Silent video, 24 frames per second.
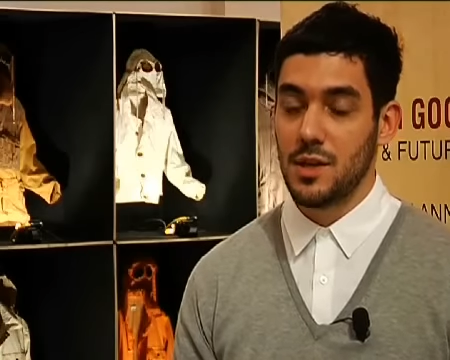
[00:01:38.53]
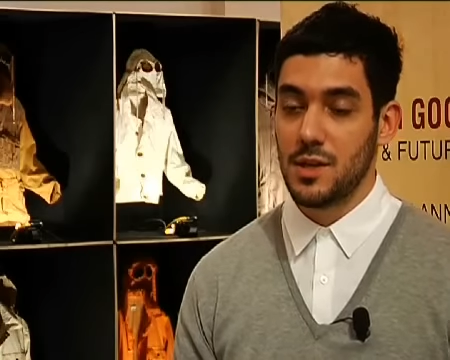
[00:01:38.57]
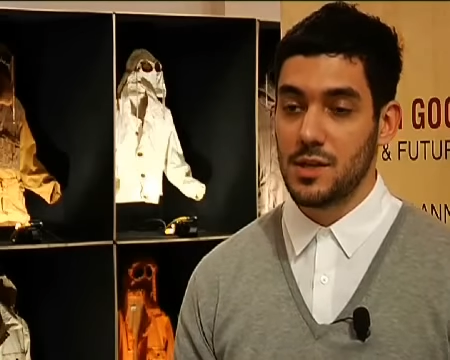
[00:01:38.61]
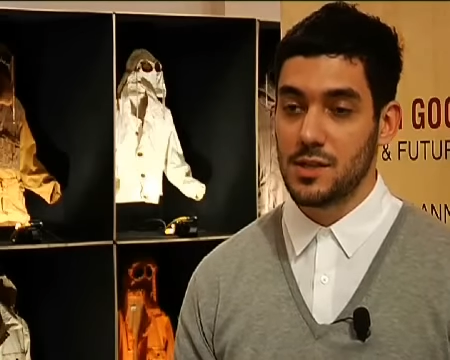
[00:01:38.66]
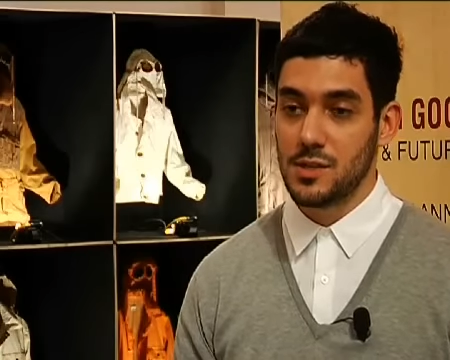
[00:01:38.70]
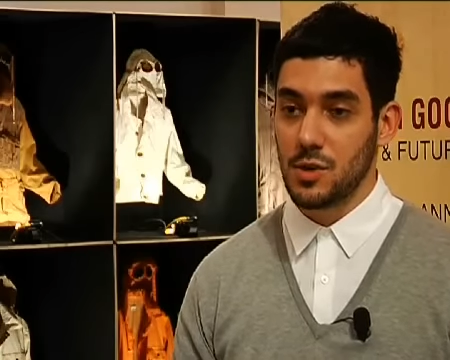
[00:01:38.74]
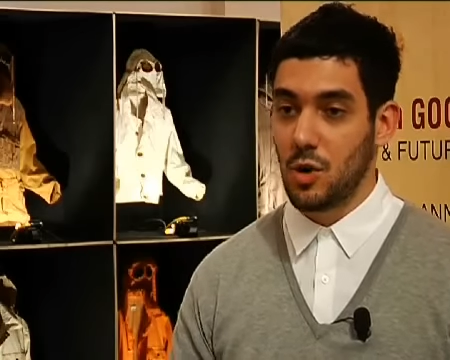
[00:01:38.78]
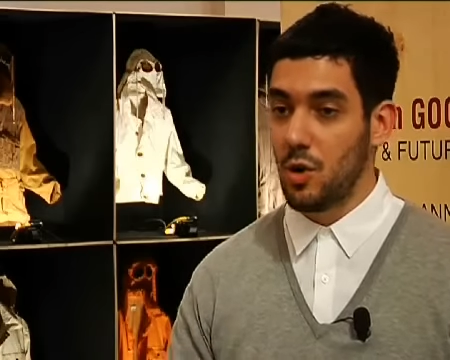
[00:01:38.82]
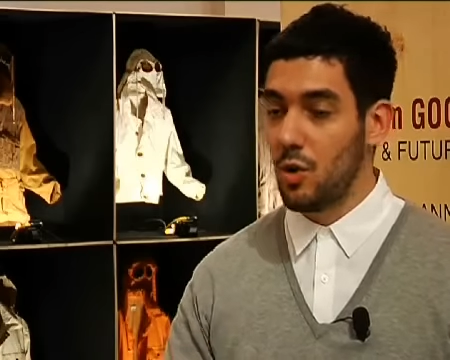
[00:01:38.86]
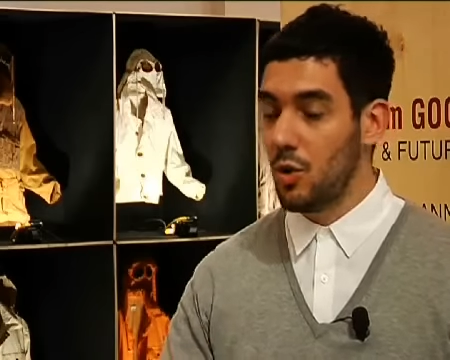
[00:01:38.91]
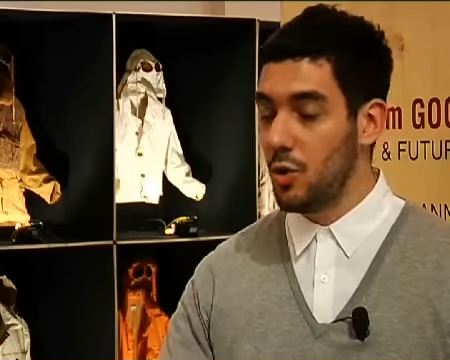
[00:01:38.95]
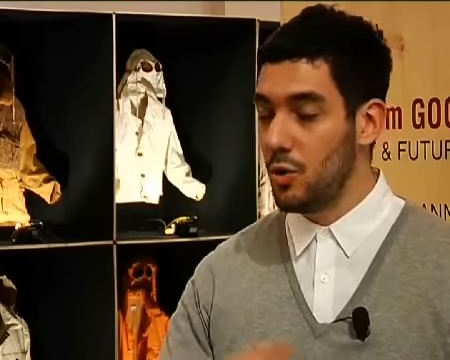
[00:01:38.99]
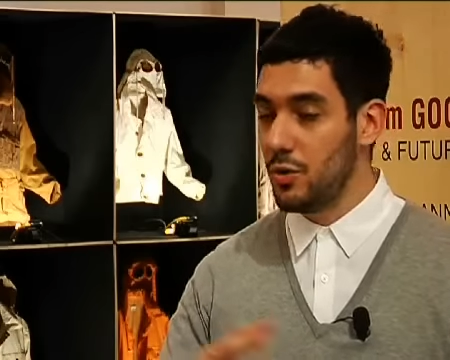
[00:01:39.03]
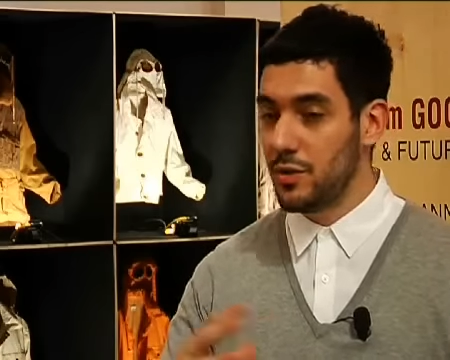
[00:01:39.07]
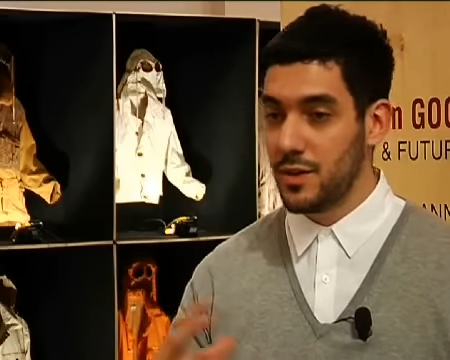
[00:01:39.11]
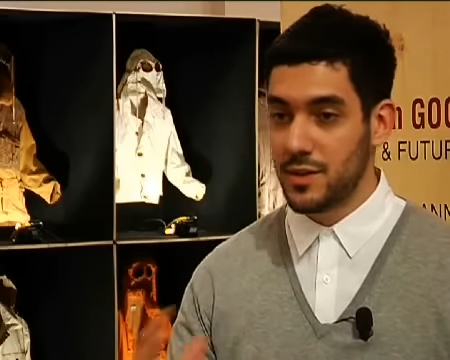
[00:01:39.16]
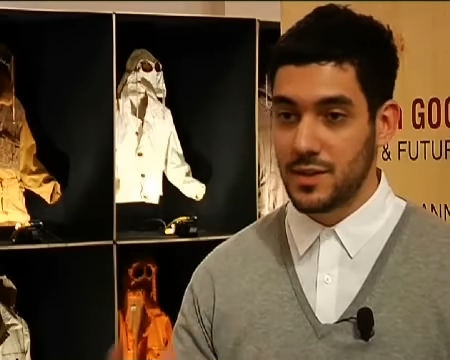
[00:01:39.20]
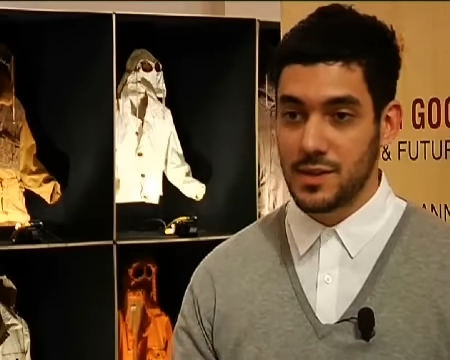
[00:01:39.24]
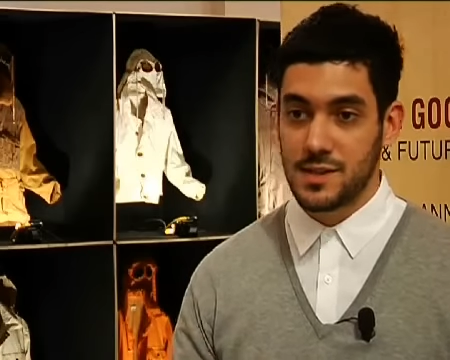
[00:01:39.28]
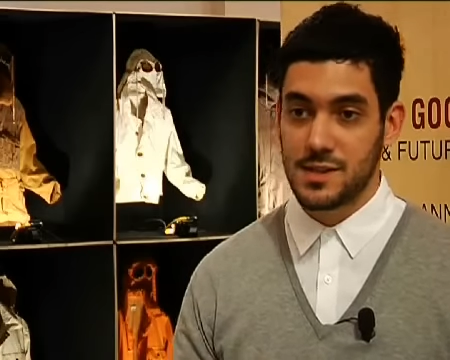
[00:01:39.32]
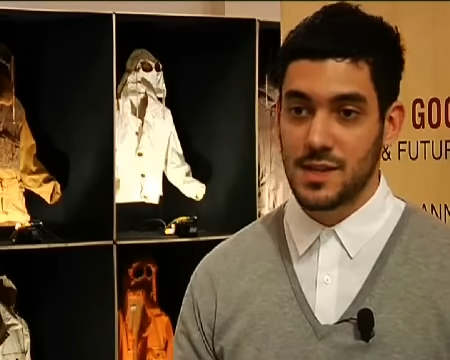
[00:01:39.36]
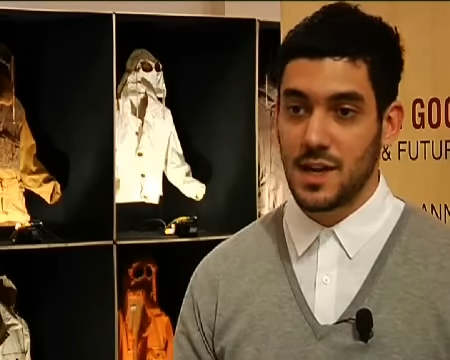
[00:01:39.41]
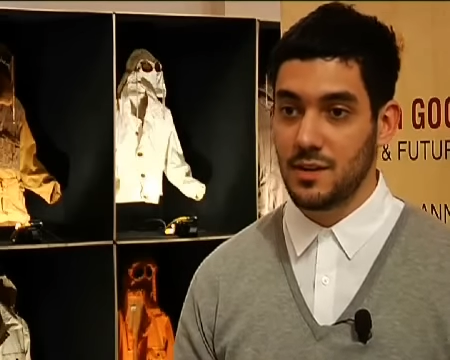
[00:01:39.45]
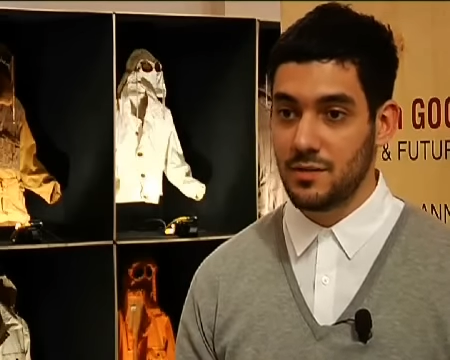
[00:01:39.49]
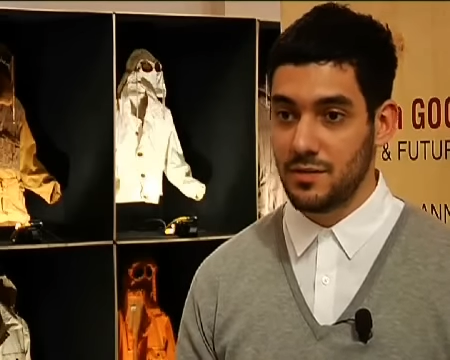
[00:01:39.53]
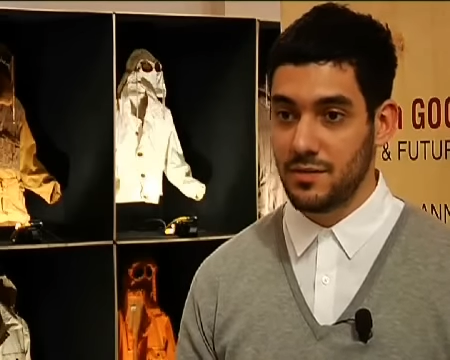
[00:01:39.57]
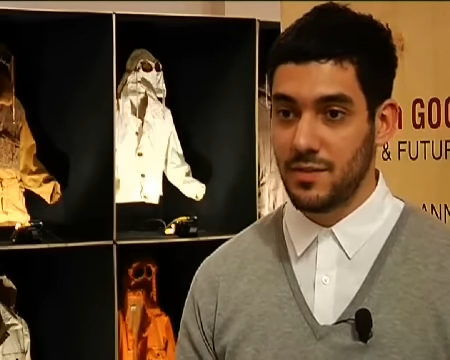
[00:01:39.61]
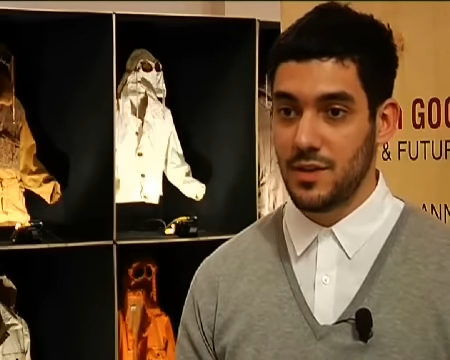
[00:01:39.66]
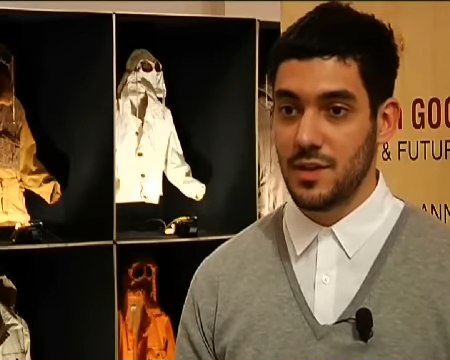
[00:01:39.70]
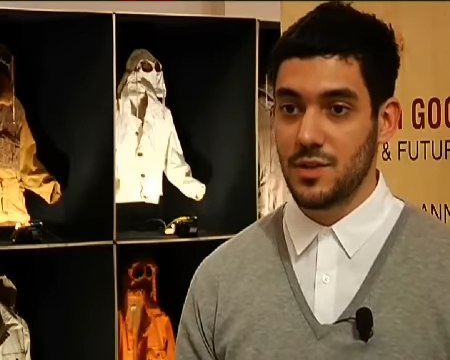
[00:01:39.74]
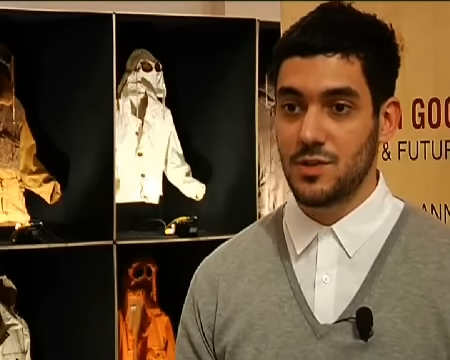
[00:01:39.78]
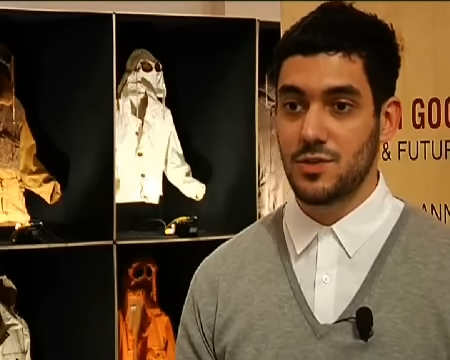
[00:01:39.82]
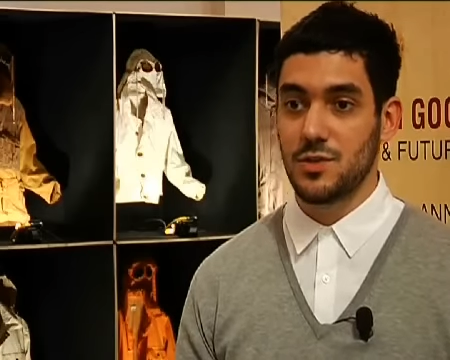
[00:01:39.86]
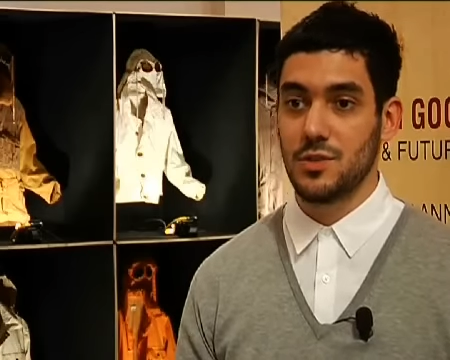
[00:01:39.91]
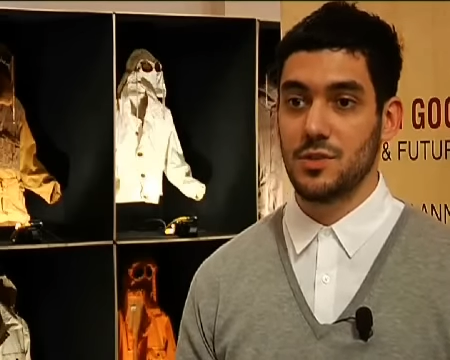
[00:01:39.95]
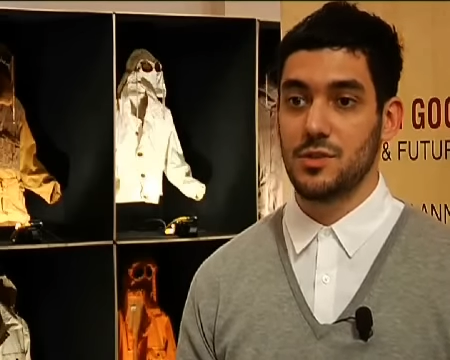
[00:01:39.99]
So all the design
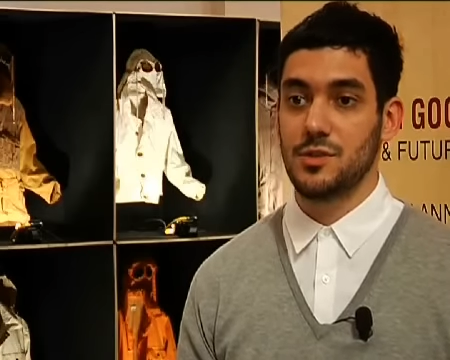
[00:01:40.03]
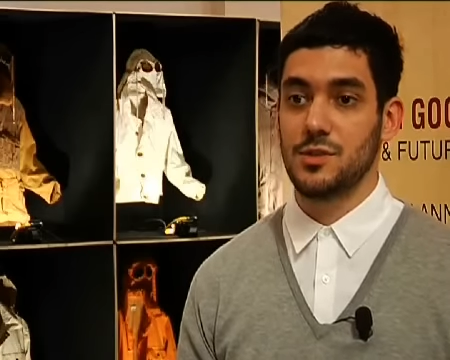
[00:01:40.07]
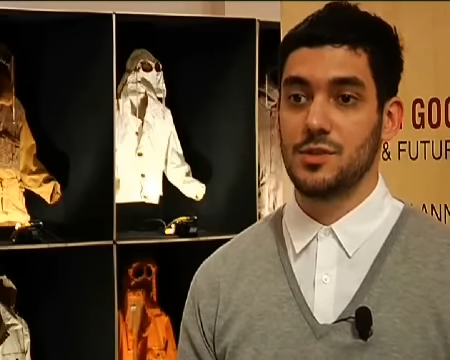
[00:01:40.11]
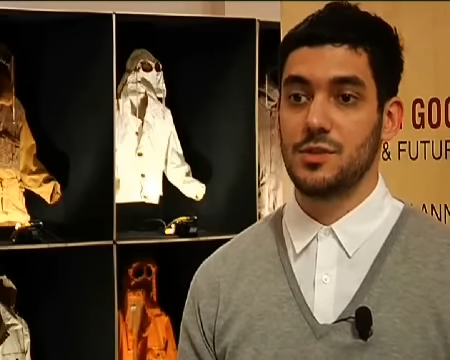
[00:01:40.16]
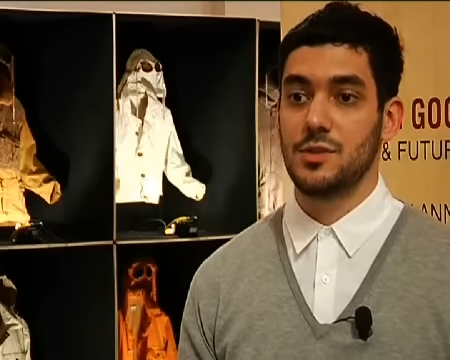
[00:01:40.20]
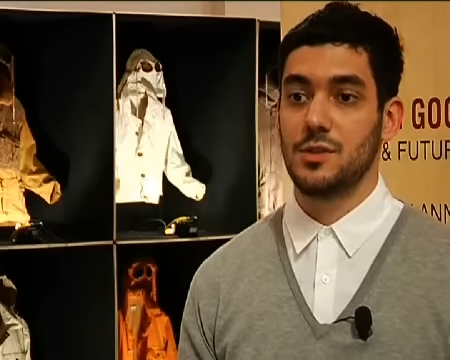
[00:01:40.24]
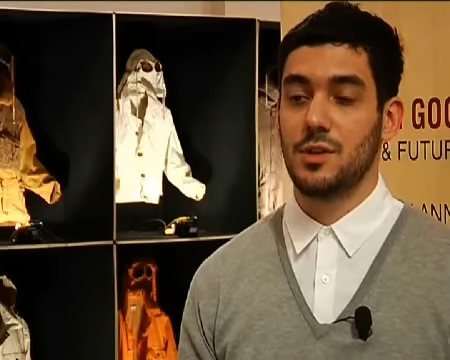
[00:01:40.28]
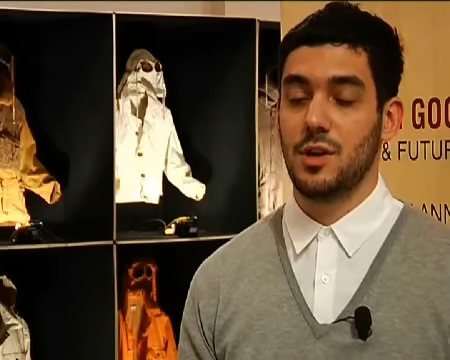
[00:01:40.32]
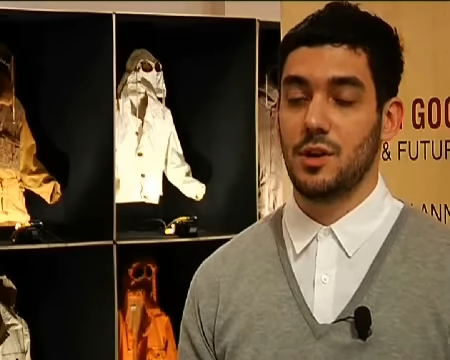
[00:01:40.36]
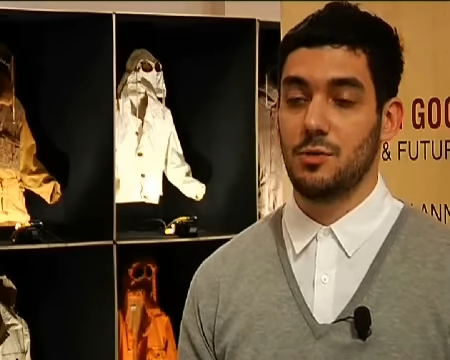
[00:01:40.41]
features